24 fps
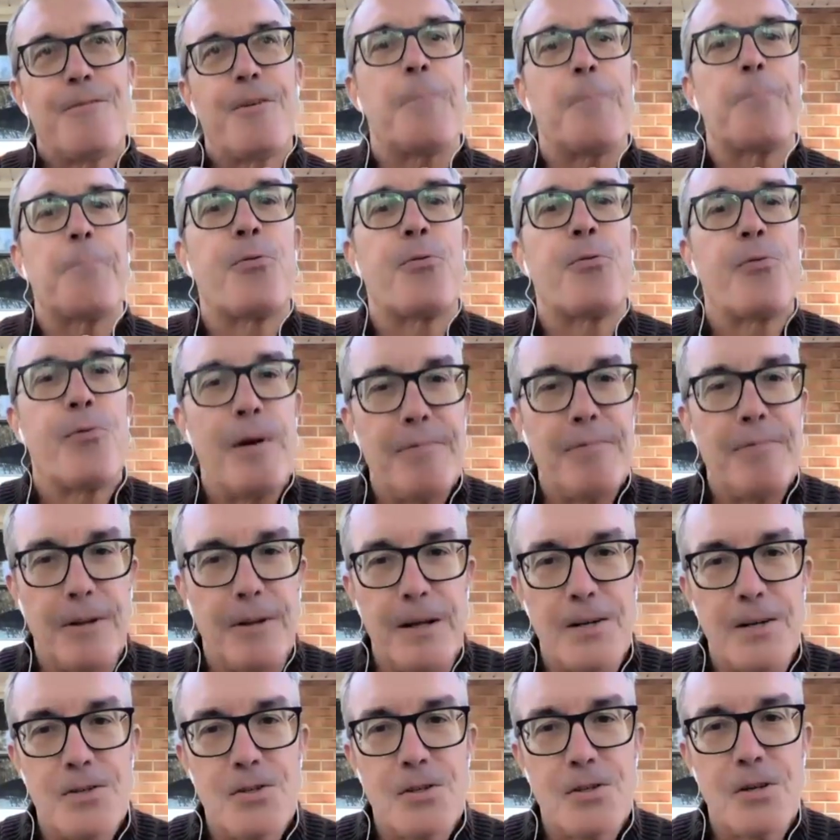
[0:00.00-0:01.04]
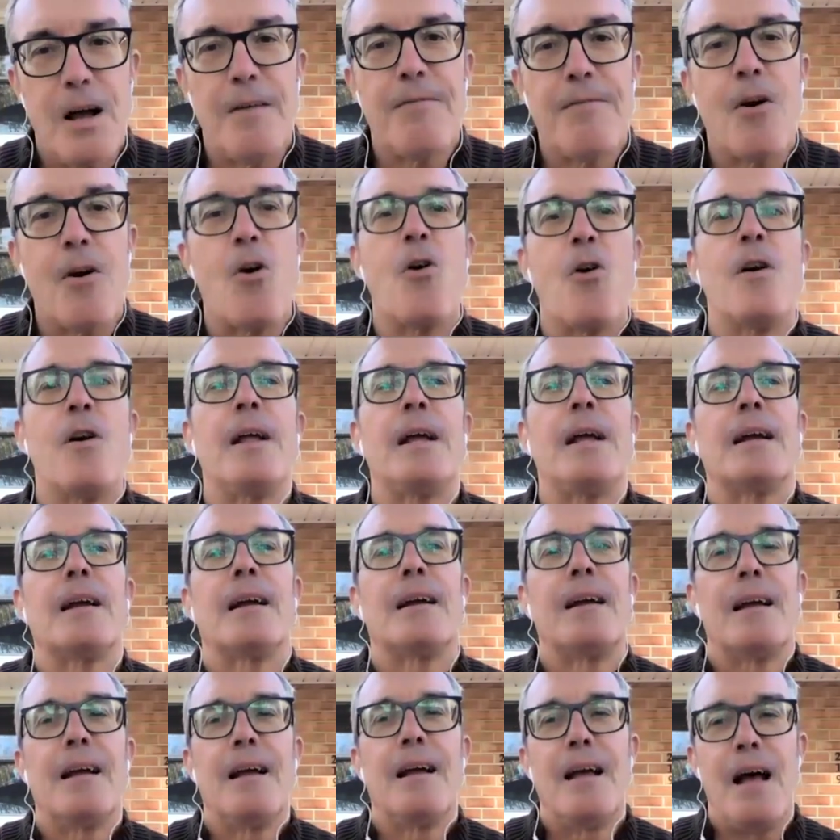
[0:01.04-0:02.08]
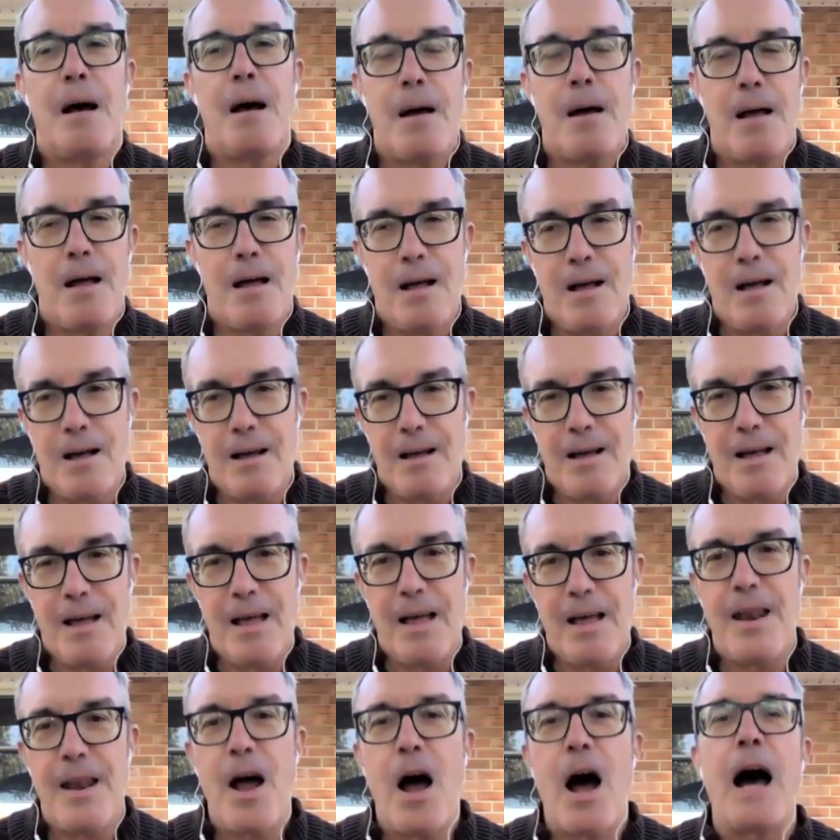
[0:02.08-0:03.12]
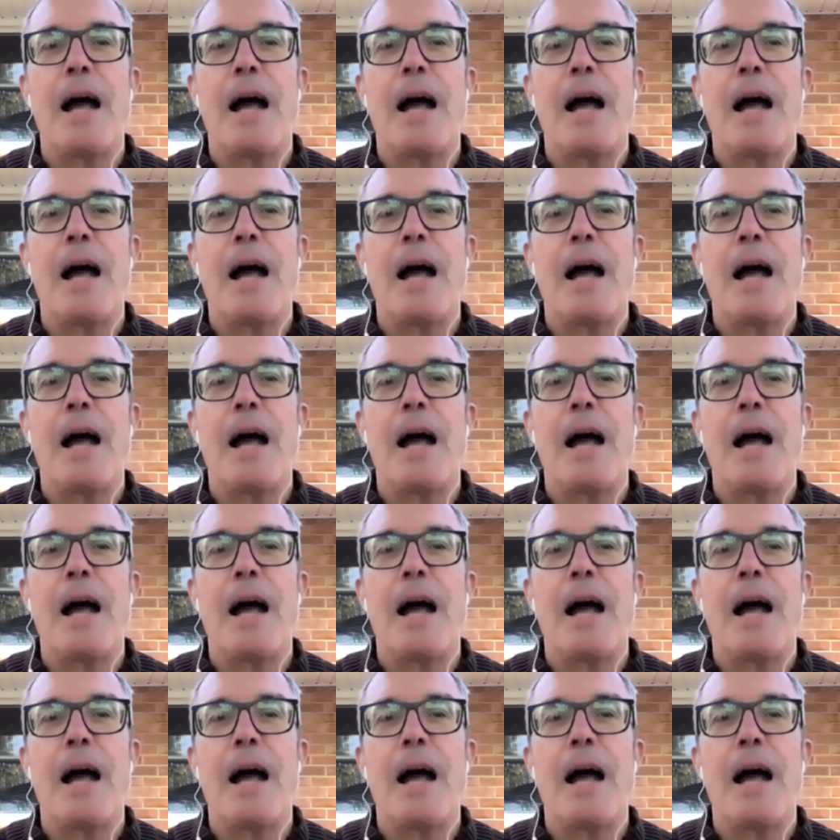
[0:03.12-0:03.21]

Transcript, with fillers: for the privilege of earning uh, an